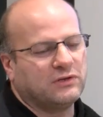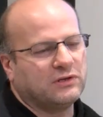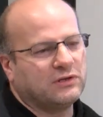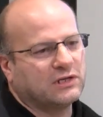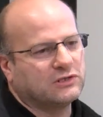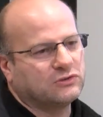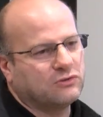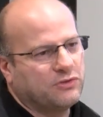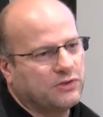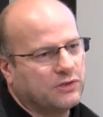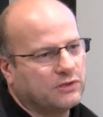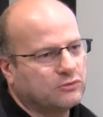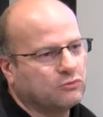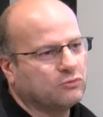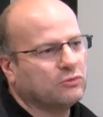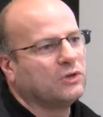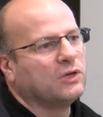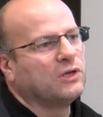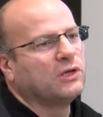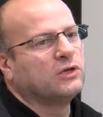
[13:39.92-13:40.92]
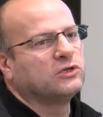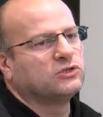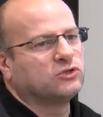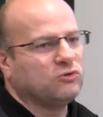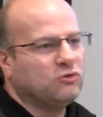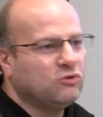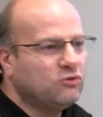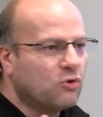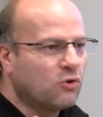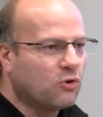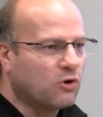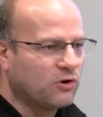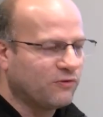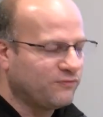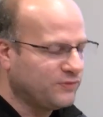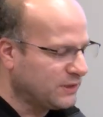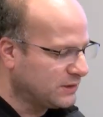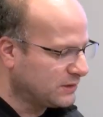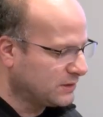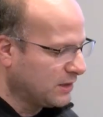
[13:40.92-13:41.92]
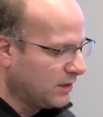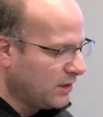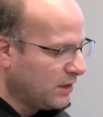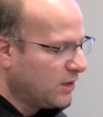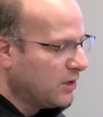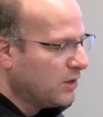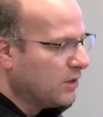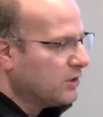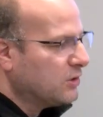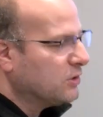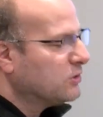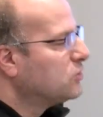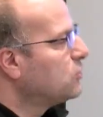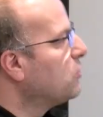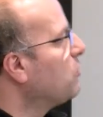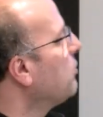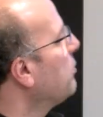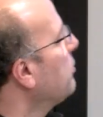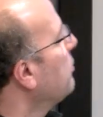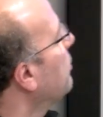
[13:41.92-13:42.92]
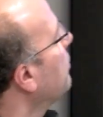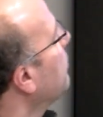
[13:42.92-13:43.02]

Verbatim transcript: delta 32. So you know all of this. So